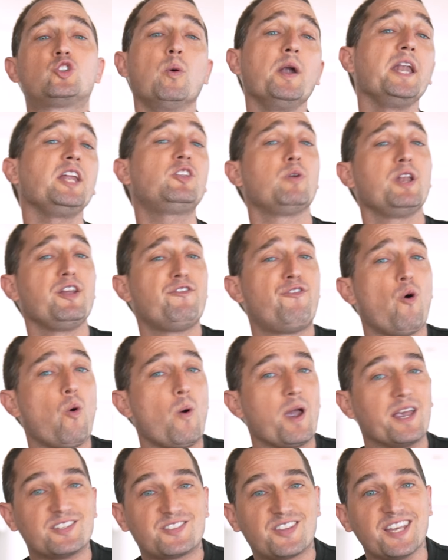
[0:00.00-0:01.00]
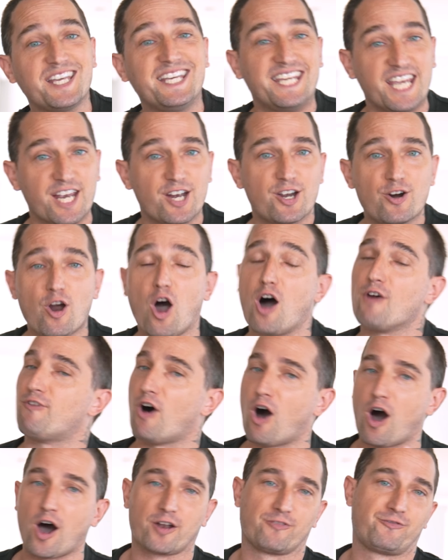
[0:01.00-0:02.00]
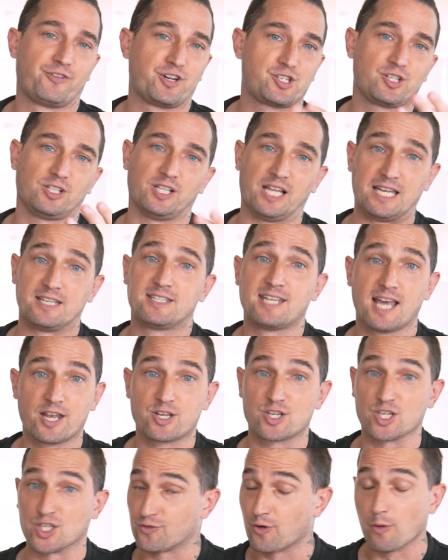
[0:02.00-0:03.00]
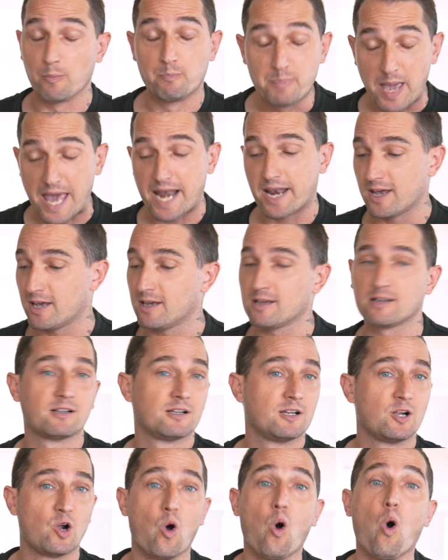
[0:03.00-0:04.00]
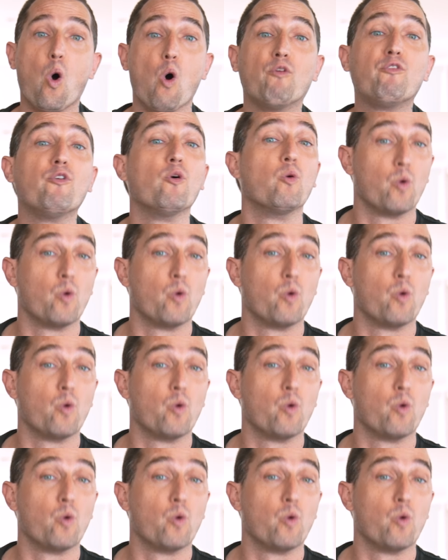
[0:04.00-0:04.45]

2024 is the year of artificial intelligence, for better or for